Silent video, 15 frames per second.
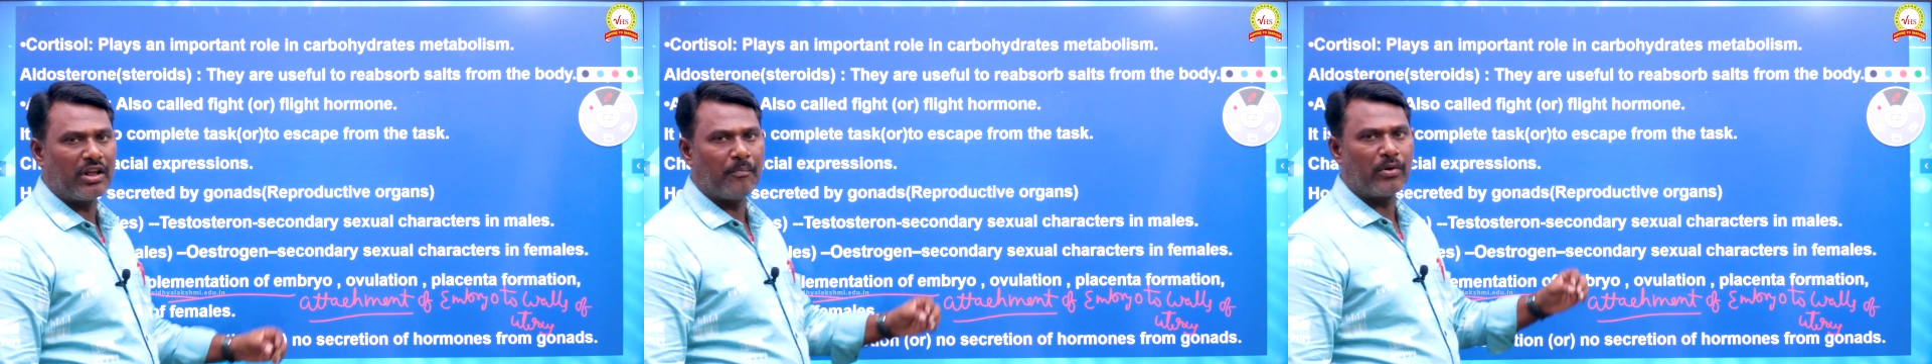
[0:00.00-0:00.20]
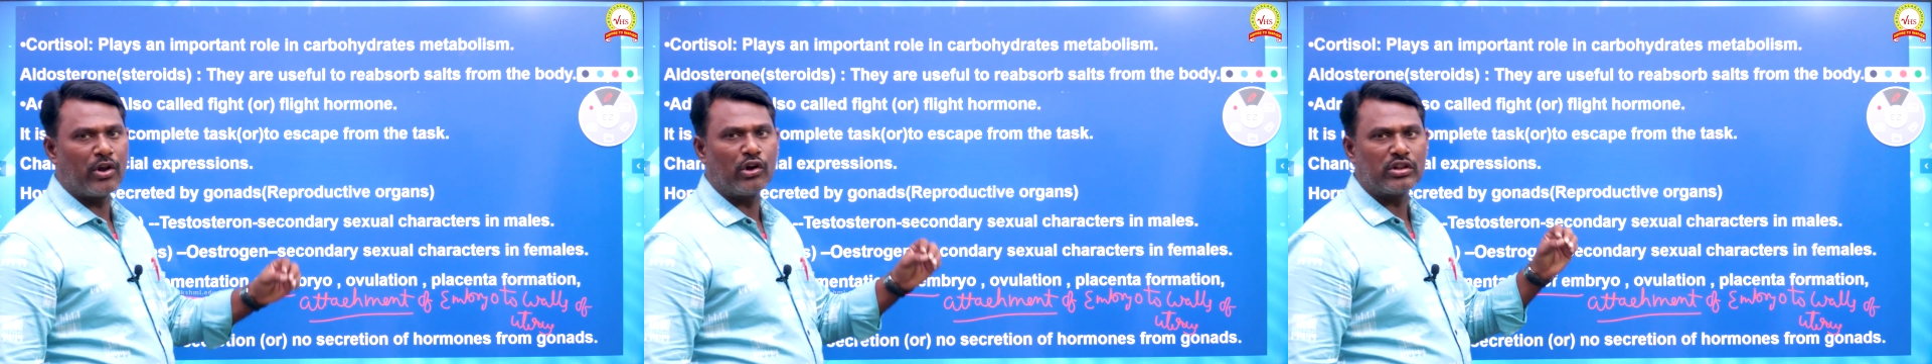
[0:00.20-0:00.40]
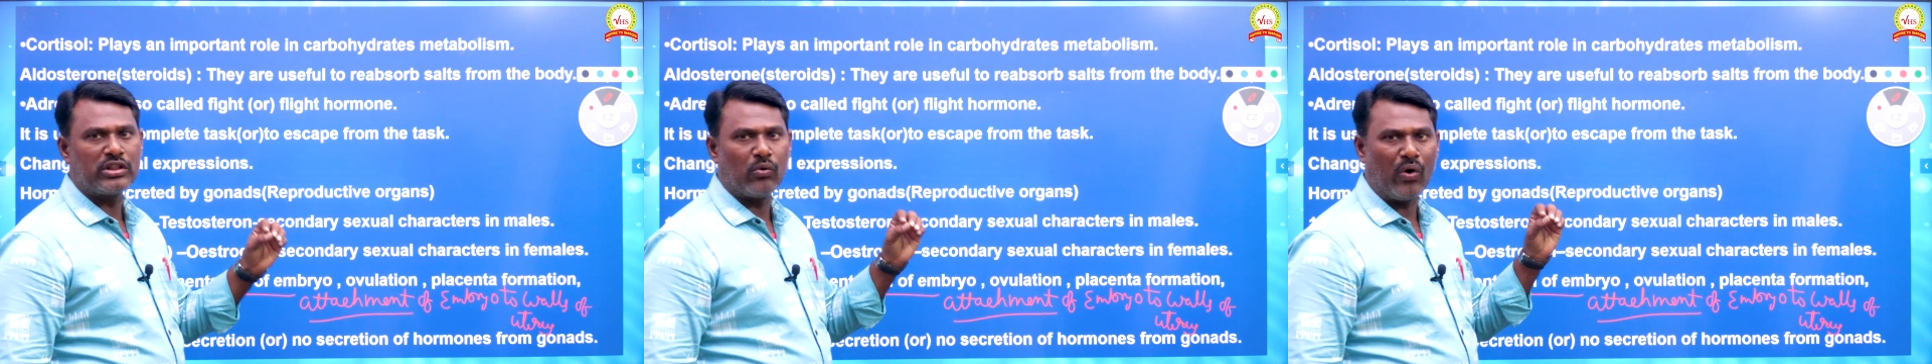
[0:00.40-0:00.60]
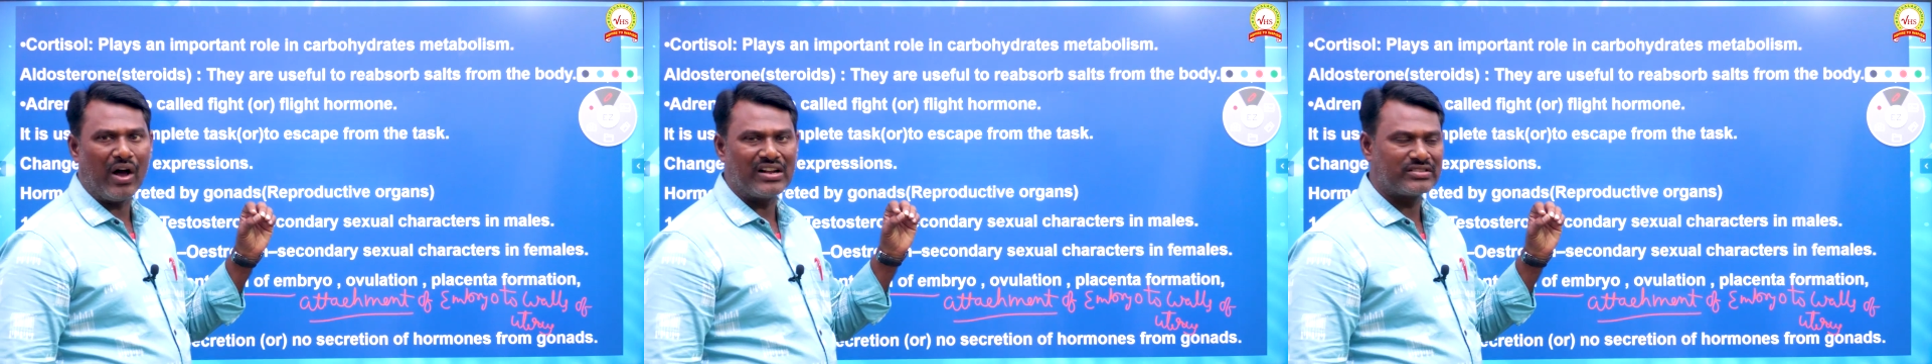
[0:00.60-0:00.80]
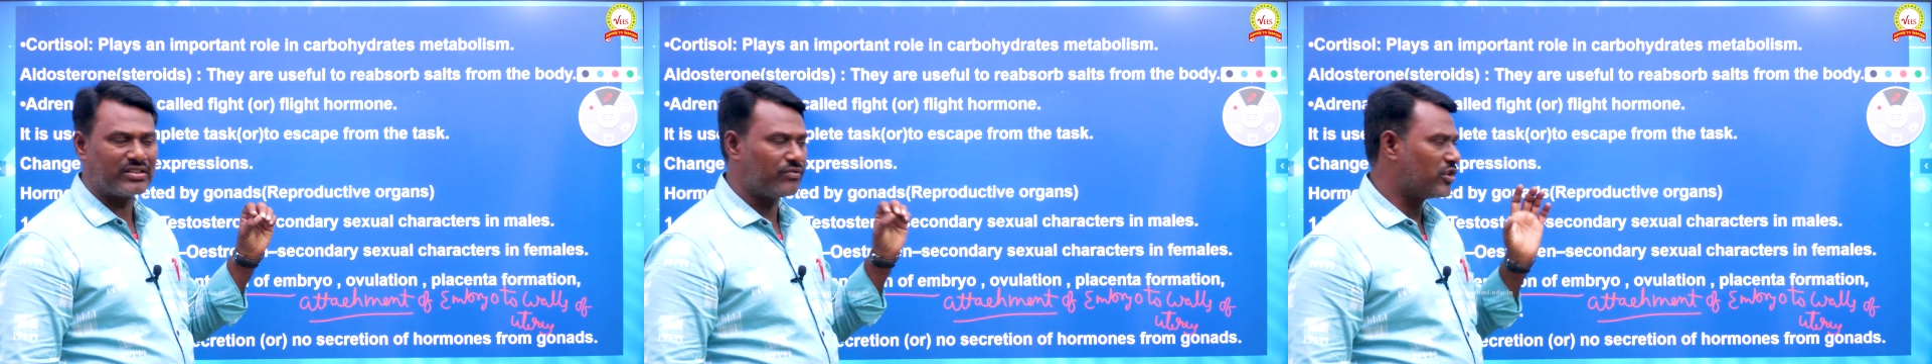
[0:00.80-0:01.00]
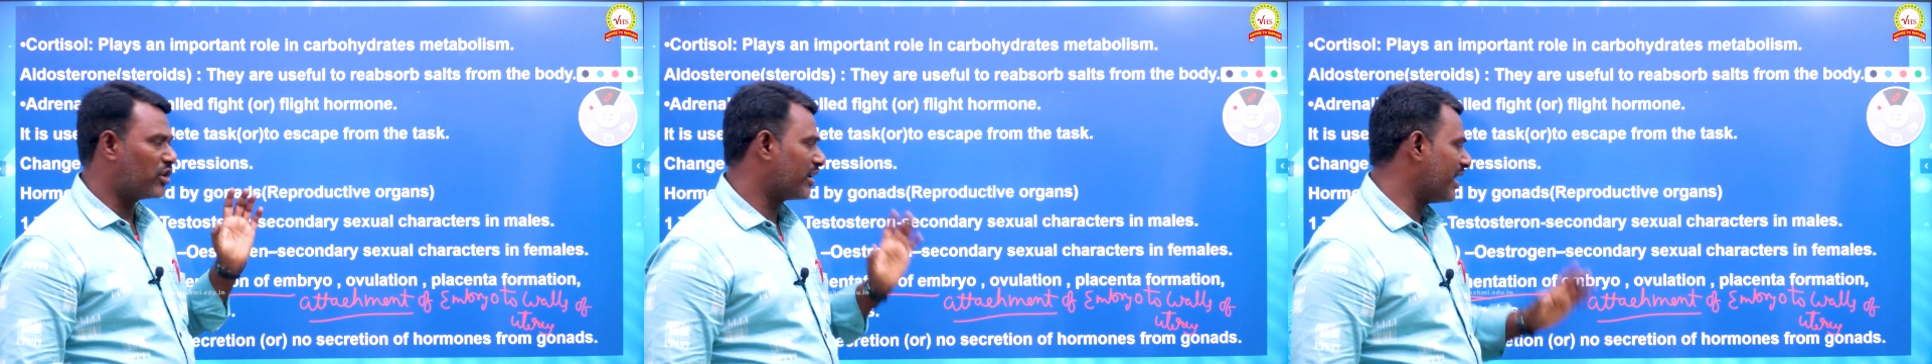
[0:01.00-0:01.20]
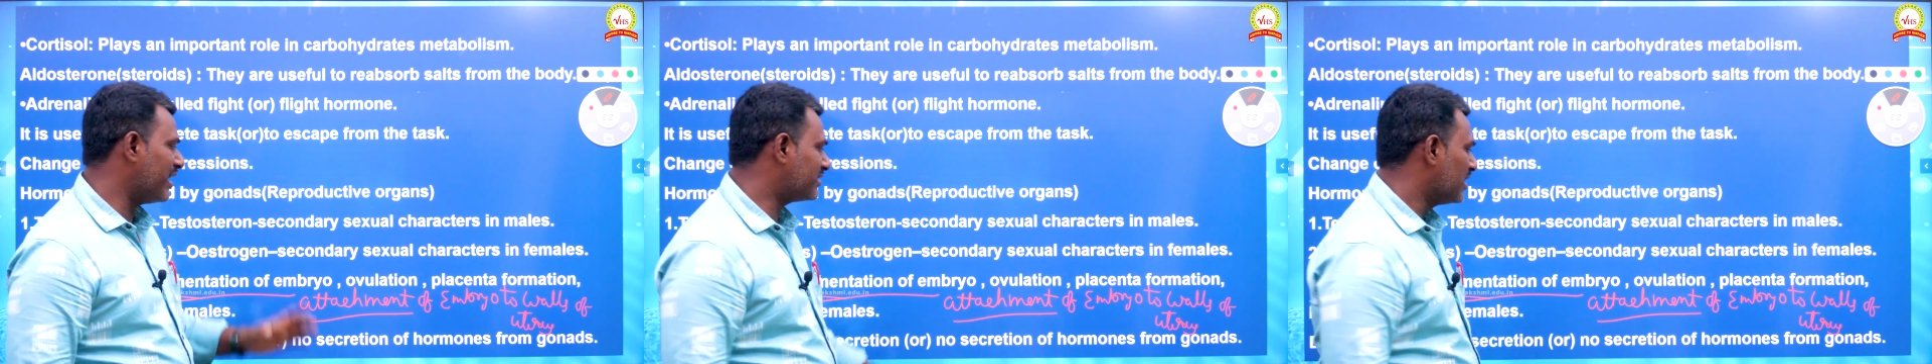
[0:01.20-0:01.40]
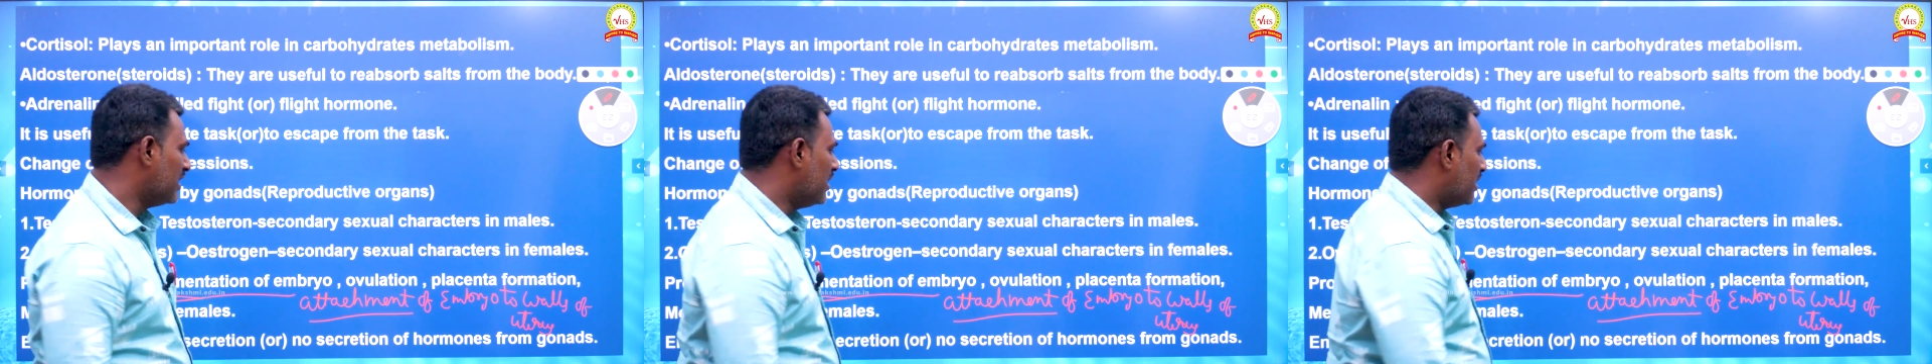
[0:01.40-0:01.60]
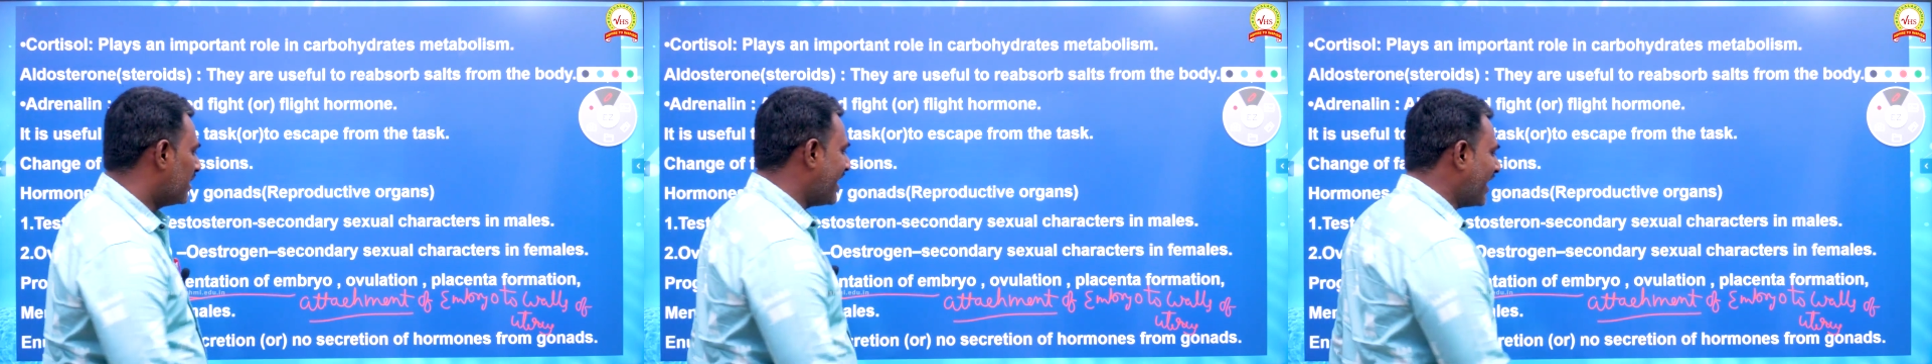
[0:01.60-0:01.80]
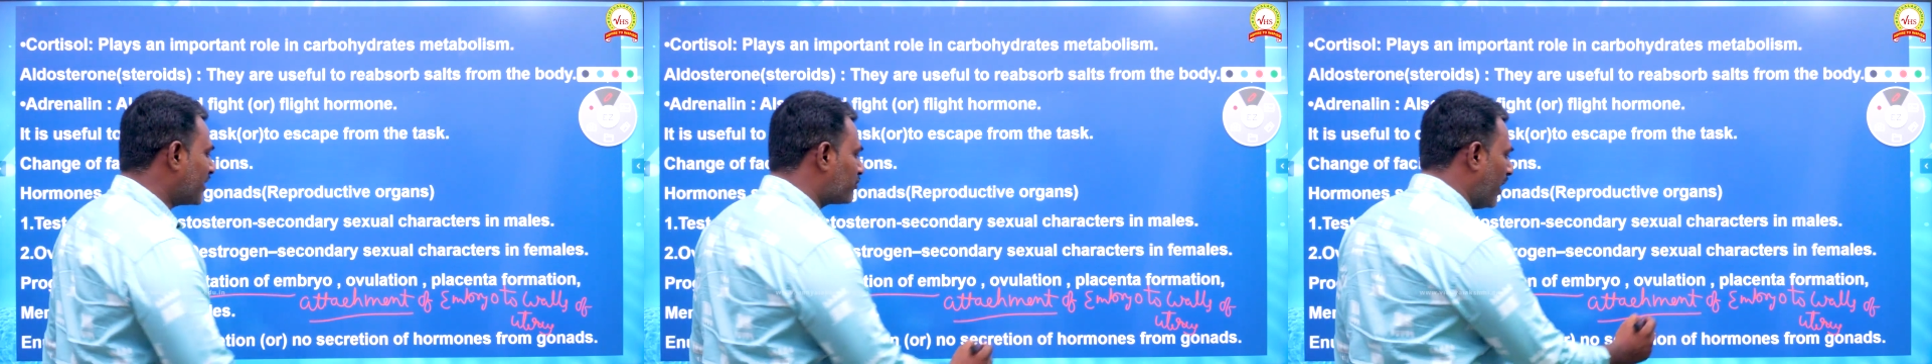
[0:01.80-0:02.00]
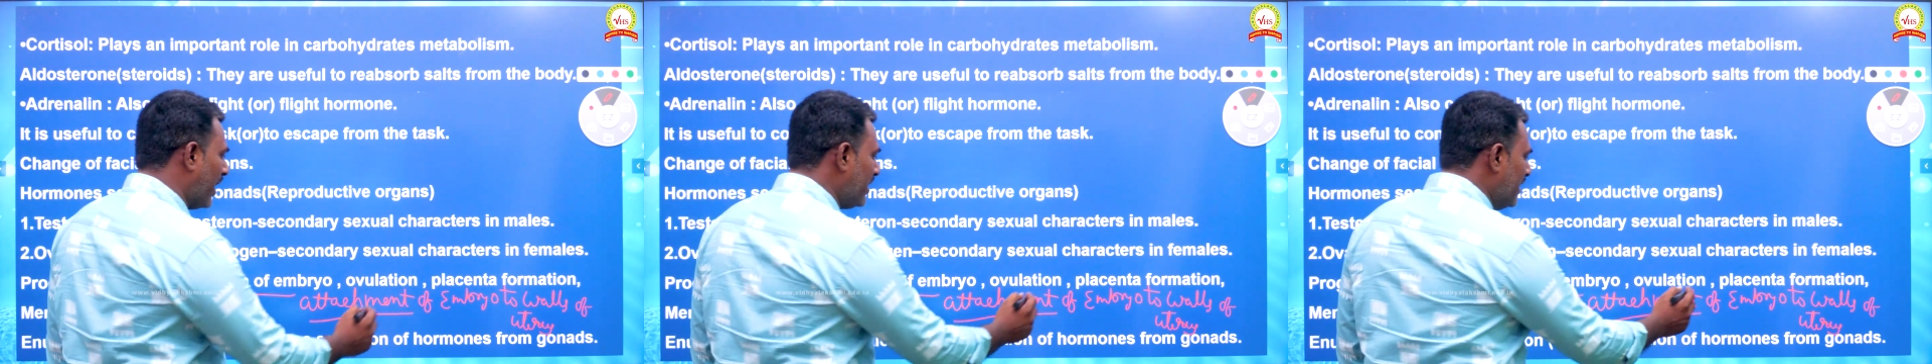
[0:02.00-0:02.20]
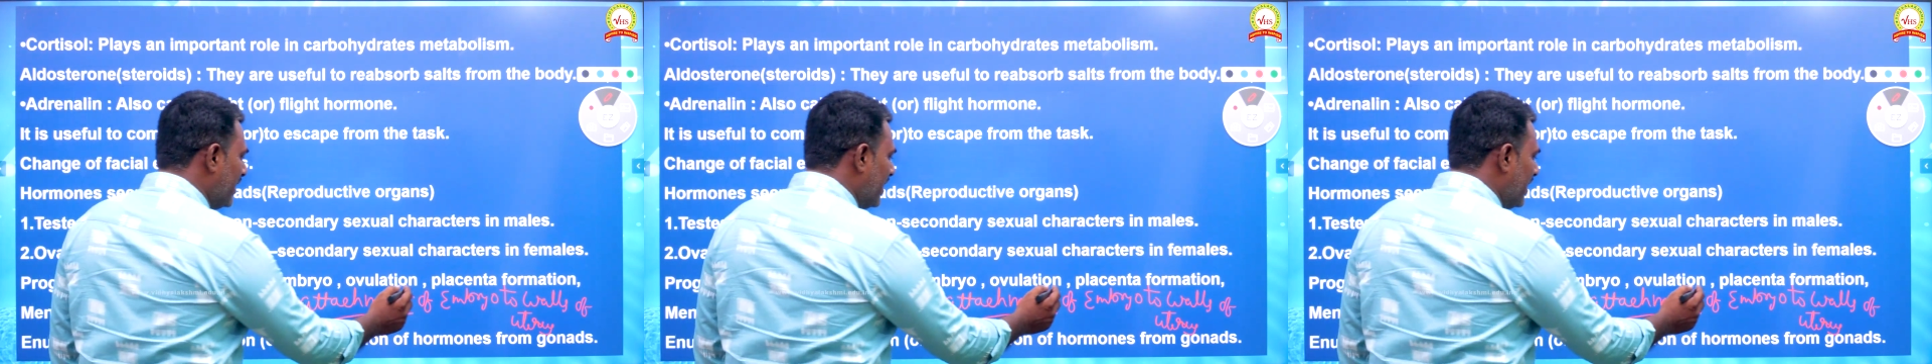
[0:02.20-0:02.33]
embryo to the walls of the uterus. Next one,